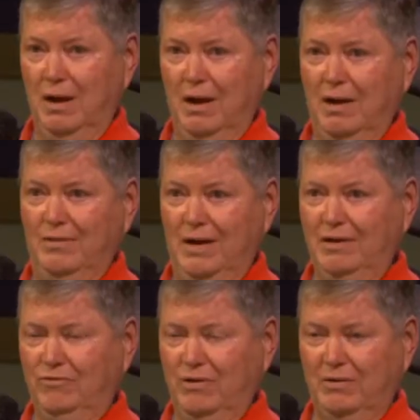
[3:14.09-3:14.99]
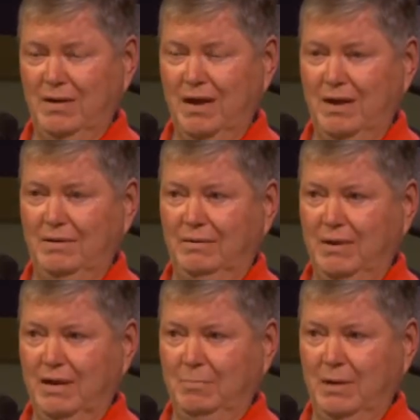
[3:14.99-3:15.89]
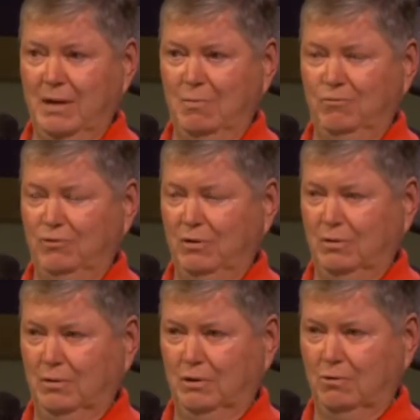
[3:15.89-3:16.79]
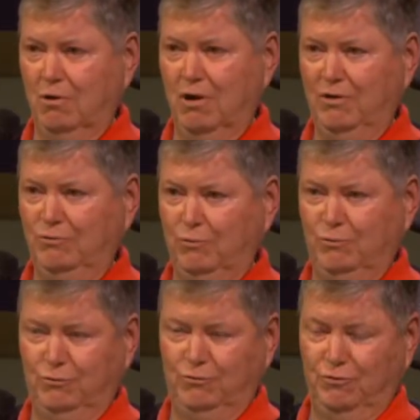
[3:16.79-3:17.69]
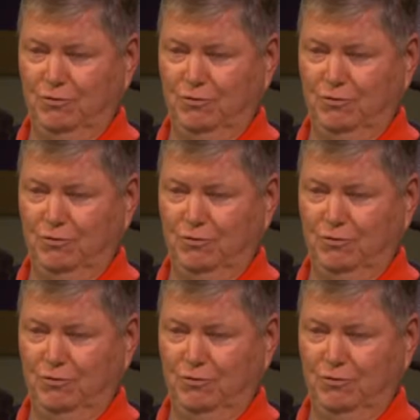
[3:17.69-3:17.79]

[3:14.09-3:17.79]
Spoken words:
And the next thing, they had to take me. I was in La Crosse, which was